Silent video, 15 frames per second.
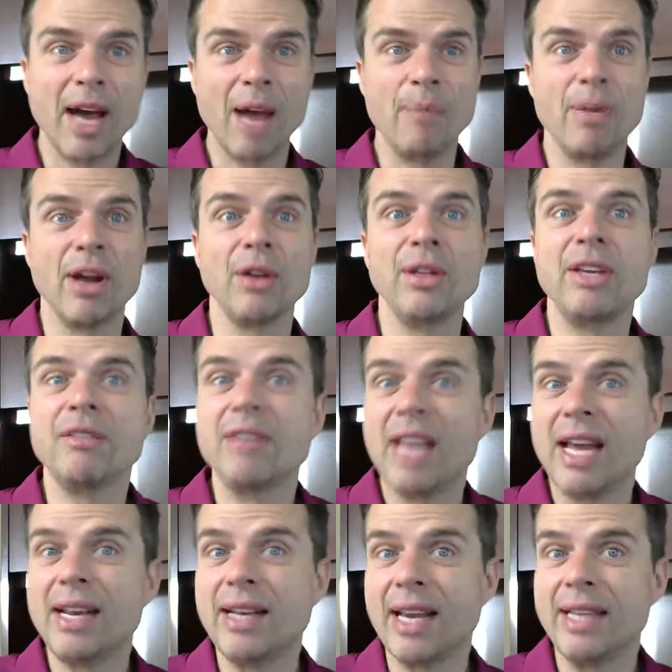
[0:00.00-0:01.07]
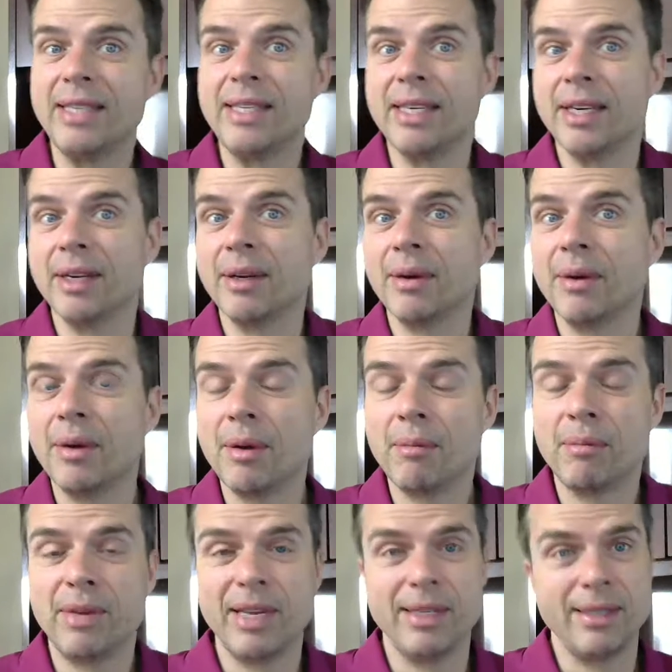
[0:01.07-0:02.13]
I barely even had an idea,
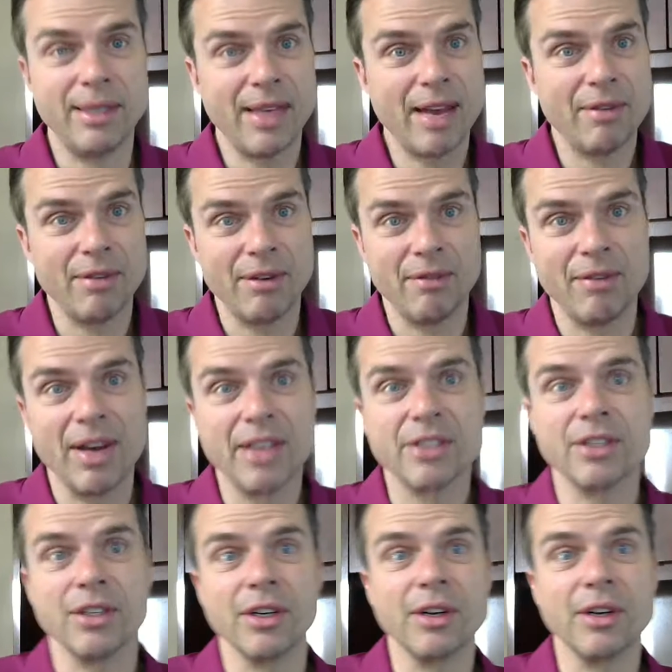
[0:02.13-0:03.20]
but I did have an investor.